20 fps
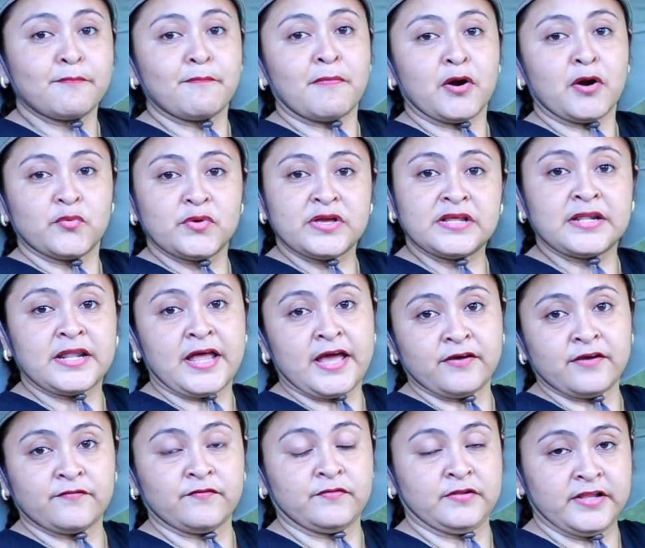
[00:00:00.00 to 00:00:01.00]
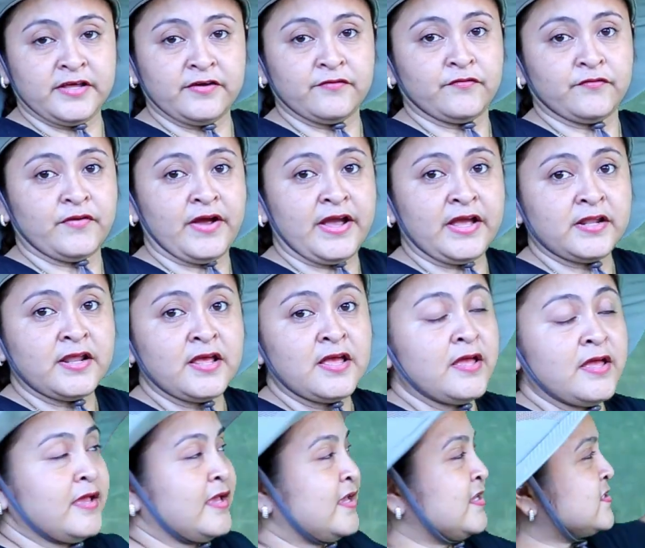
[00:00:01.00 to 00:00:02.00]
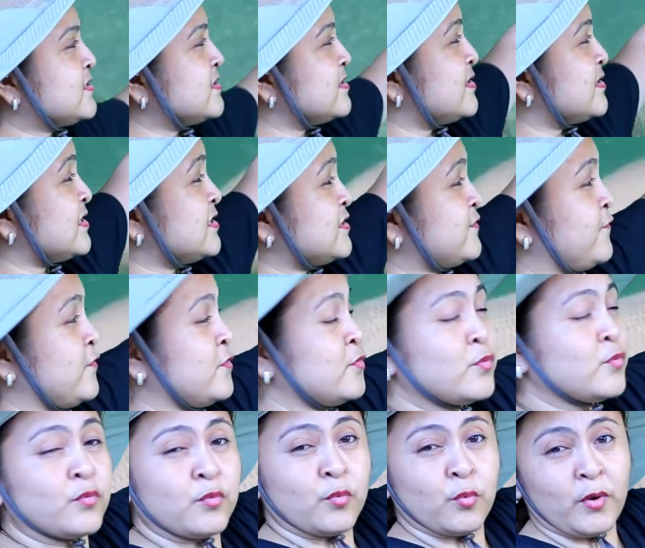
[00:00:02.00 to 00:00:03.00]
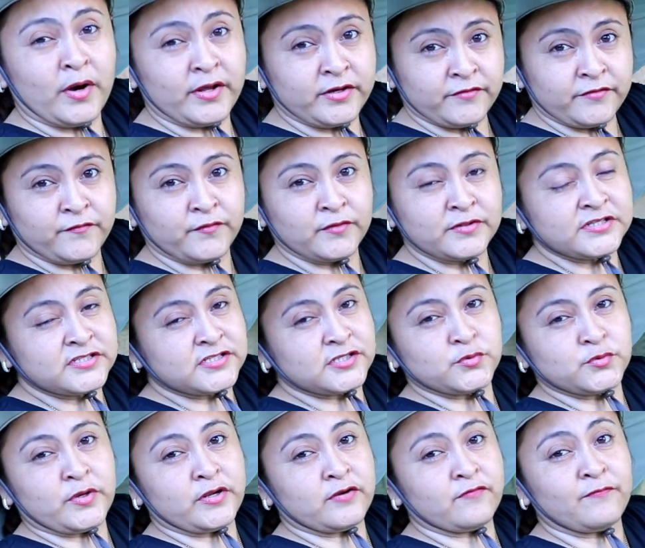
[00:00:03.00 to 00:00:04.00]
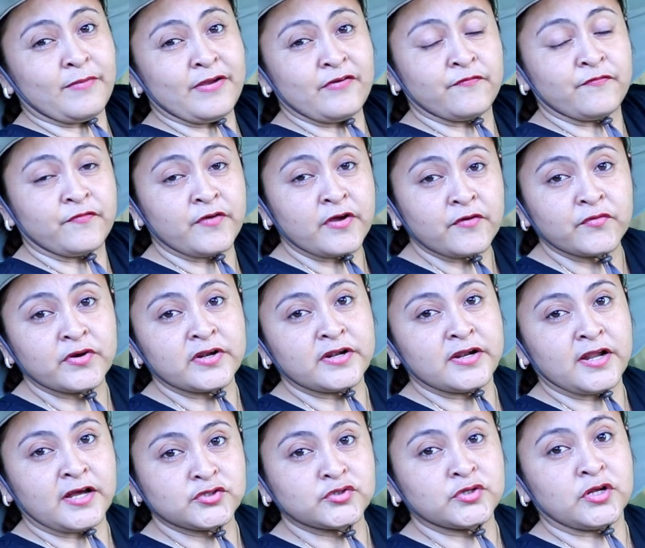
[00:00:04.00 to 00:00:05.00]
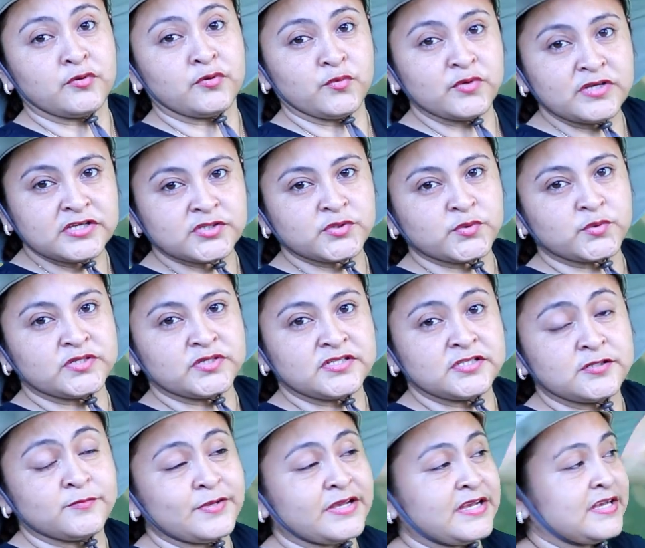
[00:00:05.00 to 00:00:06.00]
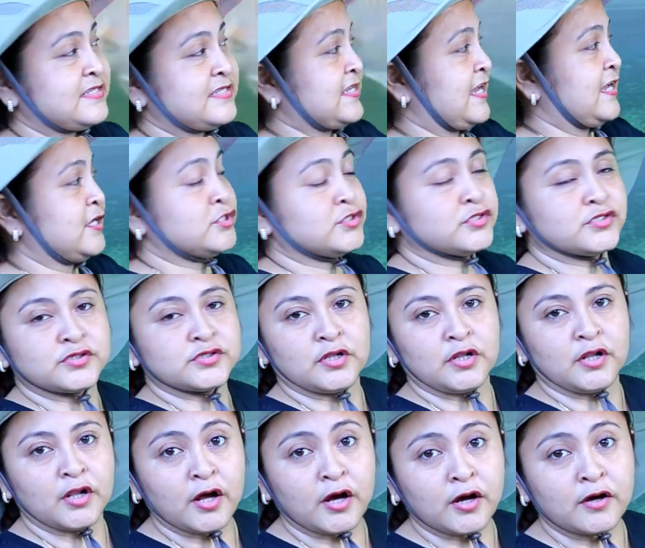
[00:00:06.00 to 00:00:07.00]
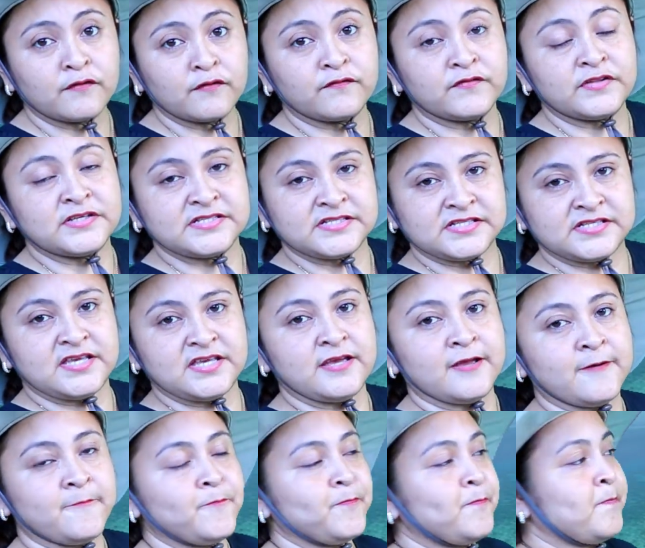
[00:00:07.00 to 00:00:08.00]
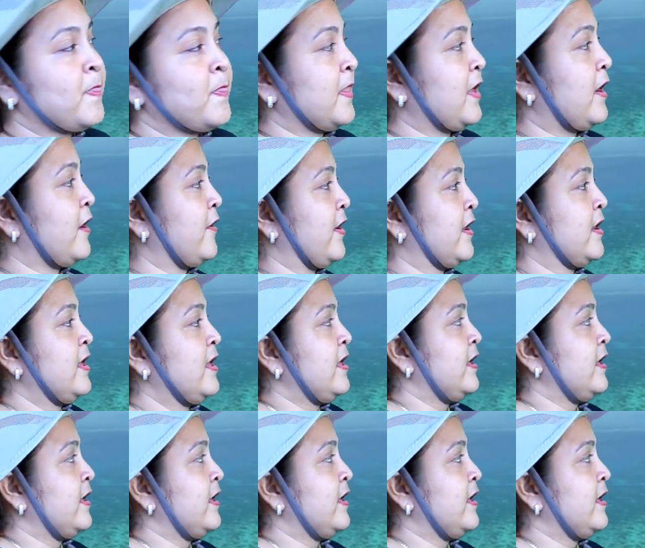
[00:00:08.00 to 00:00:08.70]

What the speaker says: marine life live, right? Isn't this view wonderful? This is one of my favorite natural resources because I just love the sea. Alright,